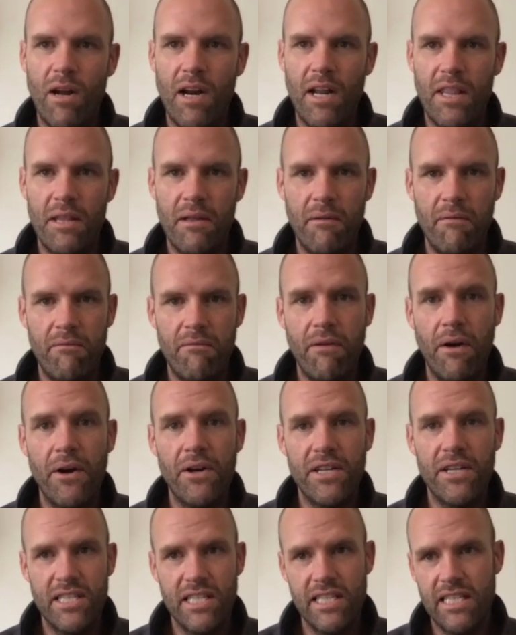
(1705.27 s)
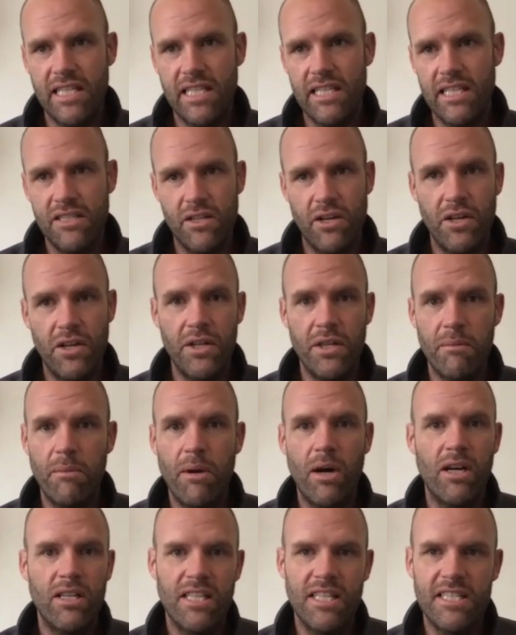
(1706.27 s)
the focuses is on the
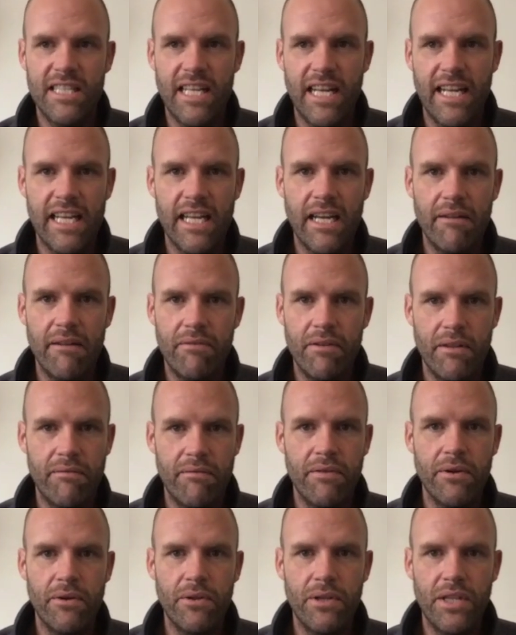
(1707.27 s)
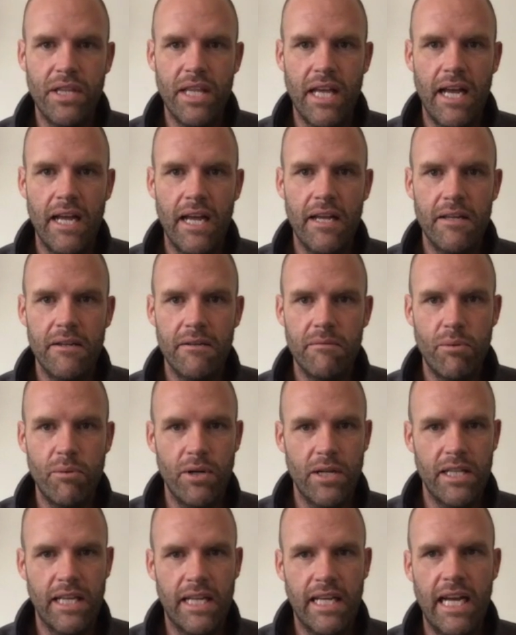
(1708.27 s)
mileage they get for the fuel that they put
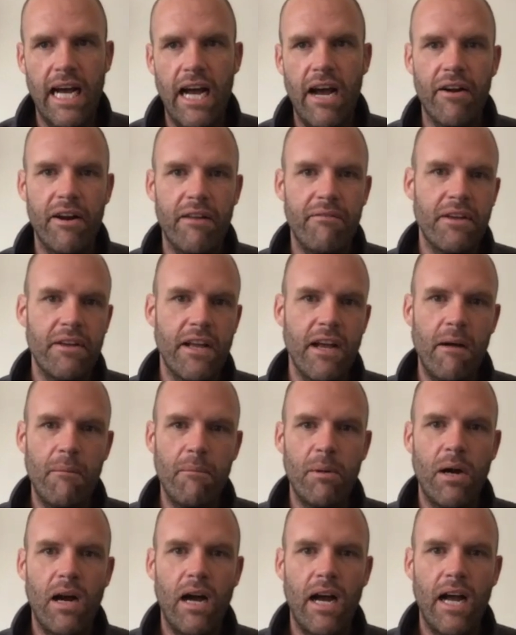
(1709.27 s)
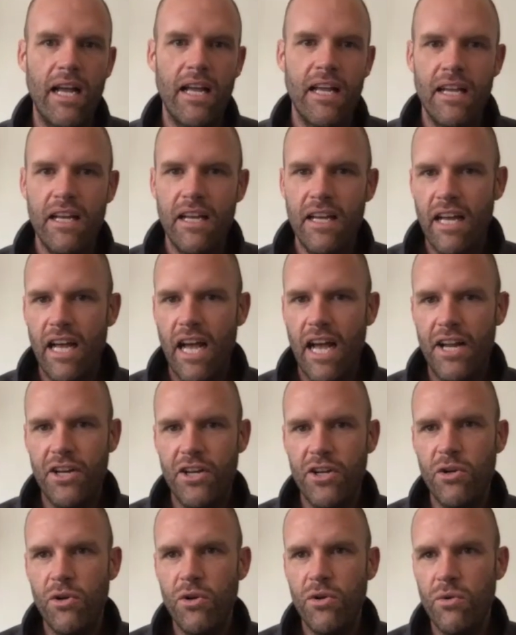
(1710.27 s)
in the car. And if you go and buy a
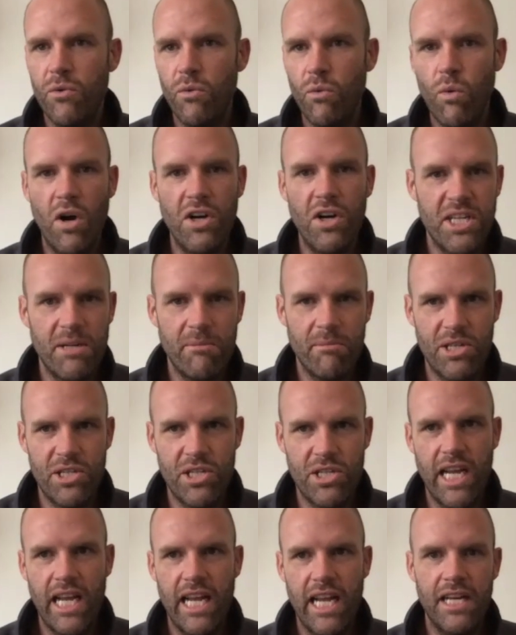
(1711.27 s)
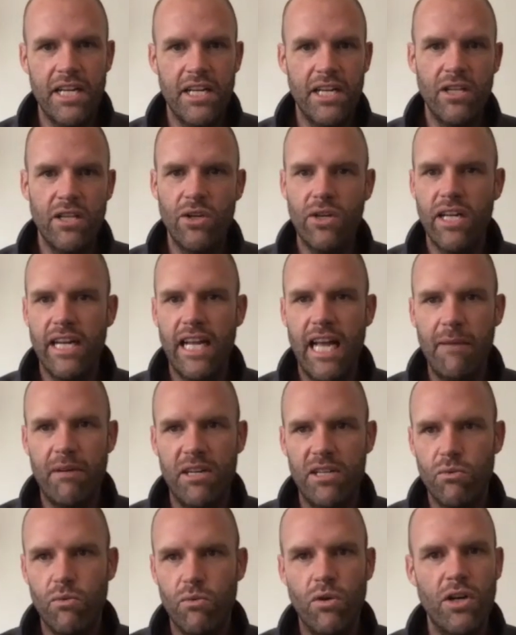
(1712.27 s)
new washing machine, you look at how
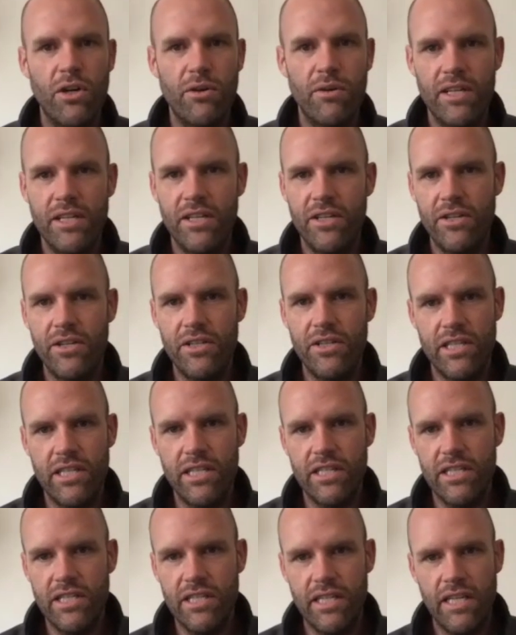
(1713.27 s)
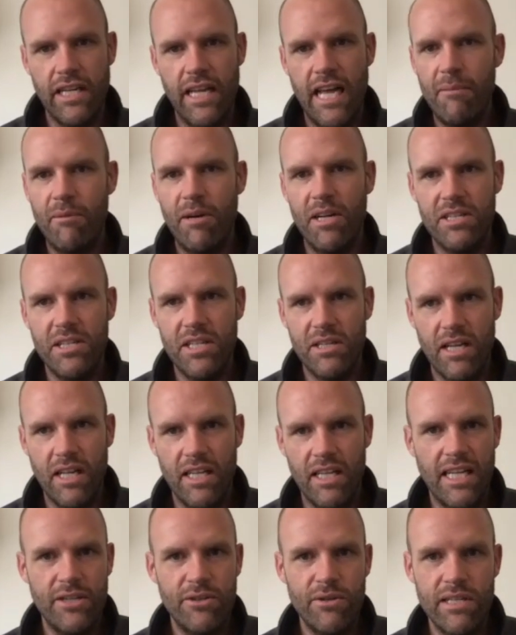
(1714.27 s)
much water it uses and how much
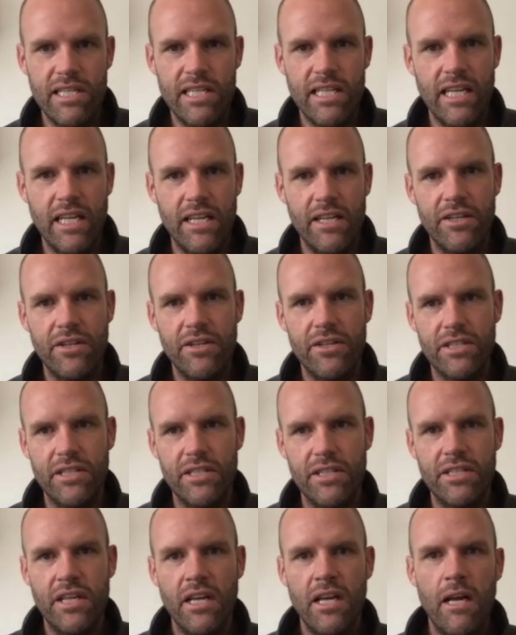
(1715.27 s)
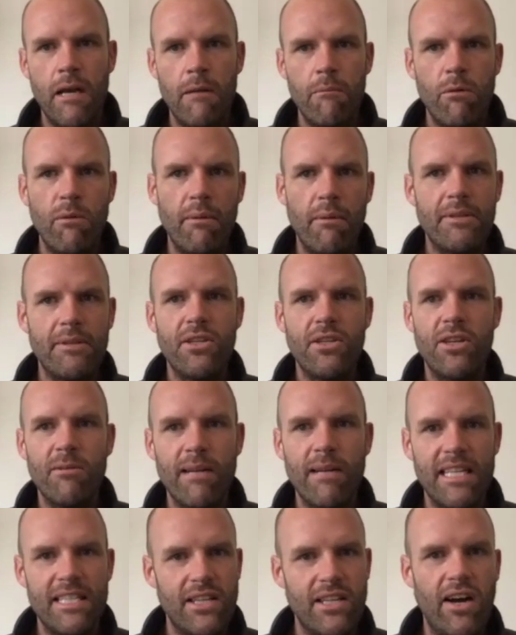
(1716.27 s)
electricity it uses. But when we talk
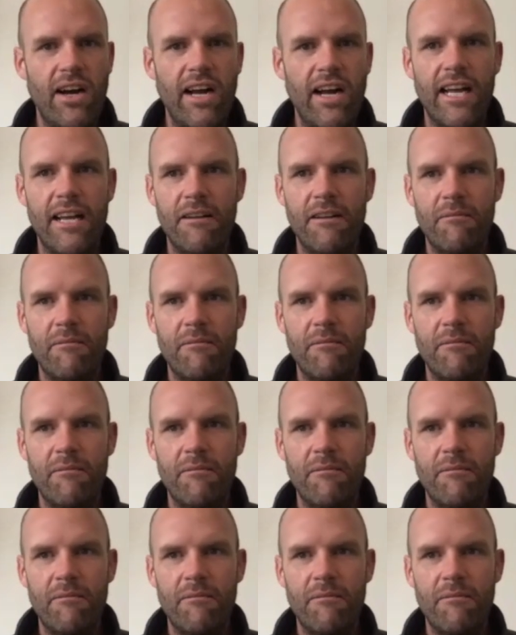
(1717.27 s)
about diet,